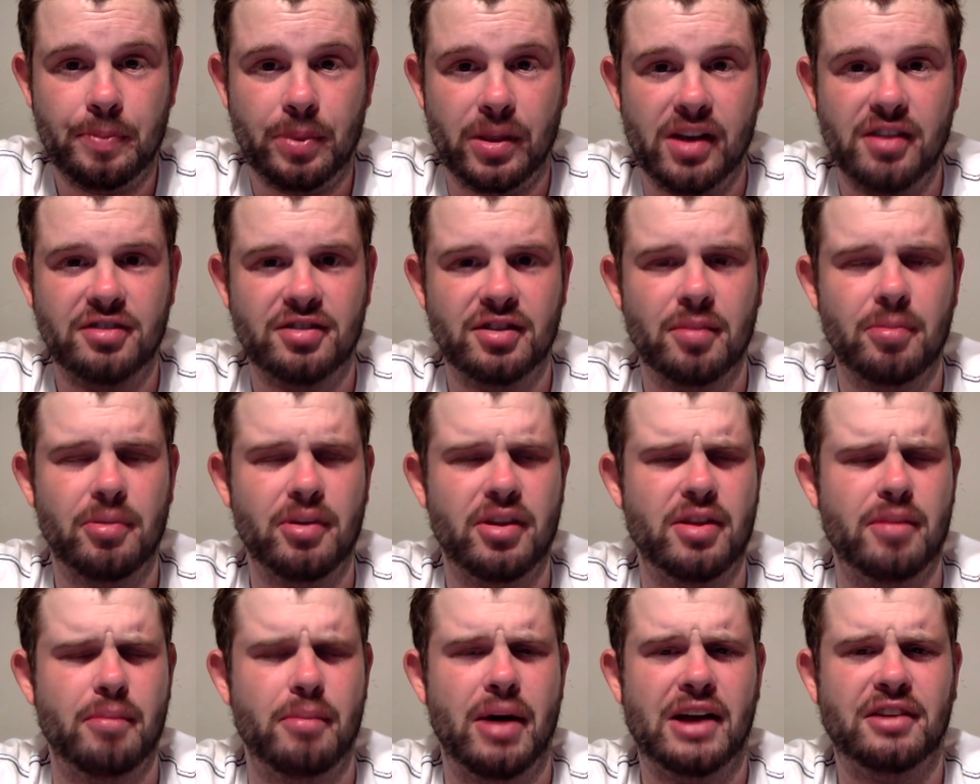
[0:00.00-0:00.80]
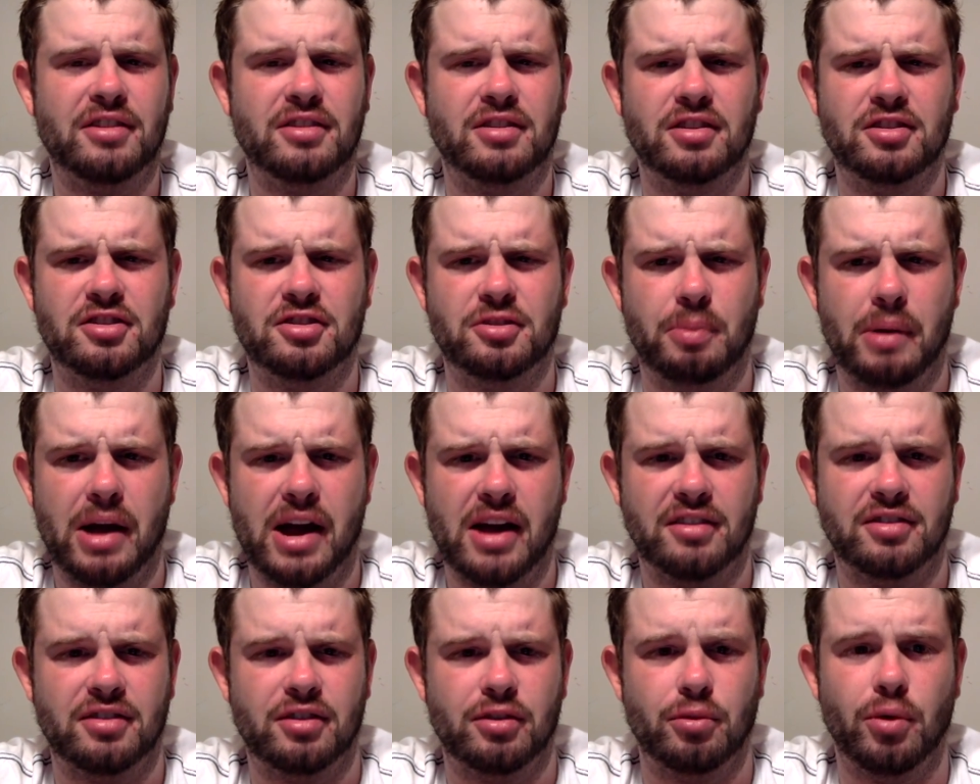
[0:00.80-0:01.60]
He's simply the best in
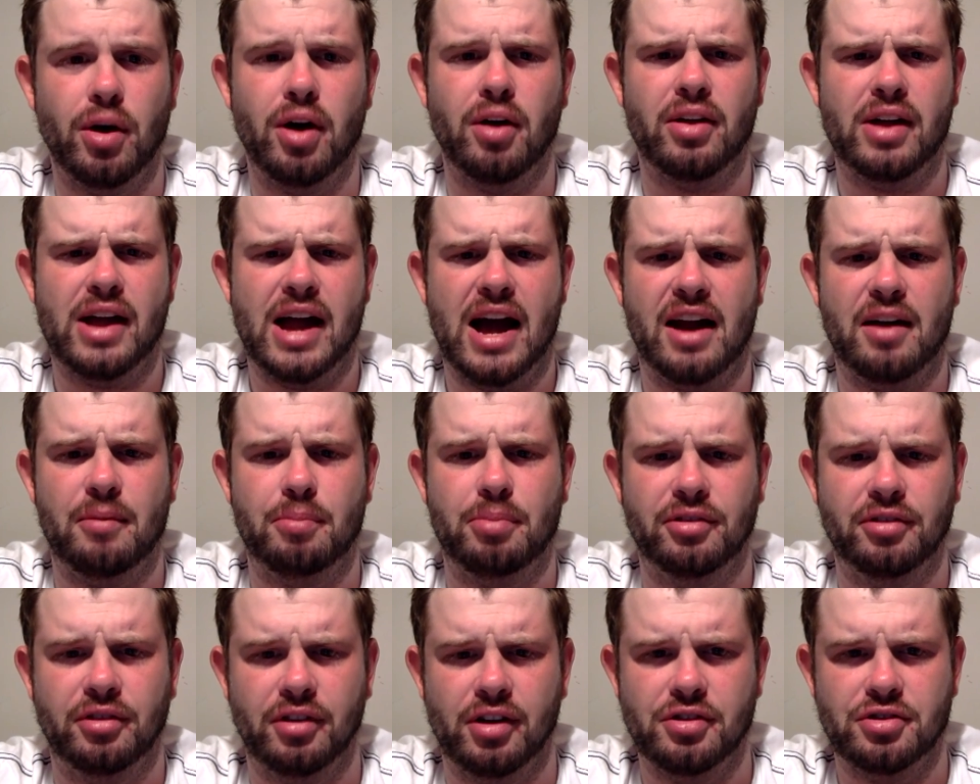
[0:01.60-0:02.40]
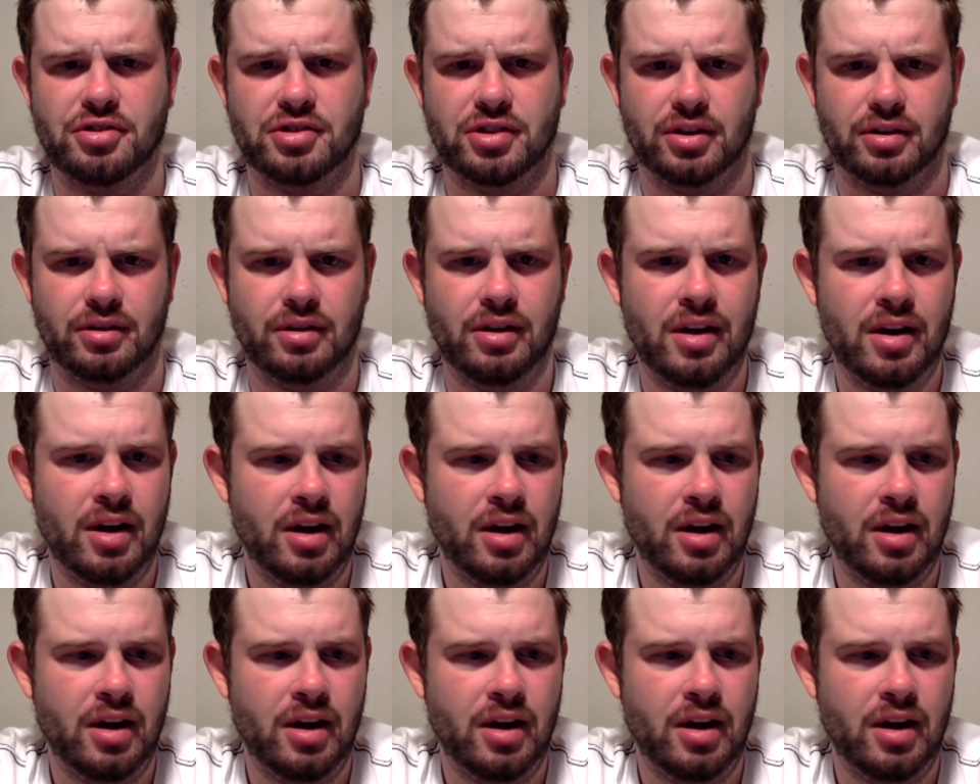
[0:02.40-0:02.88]
space and rarely out of position.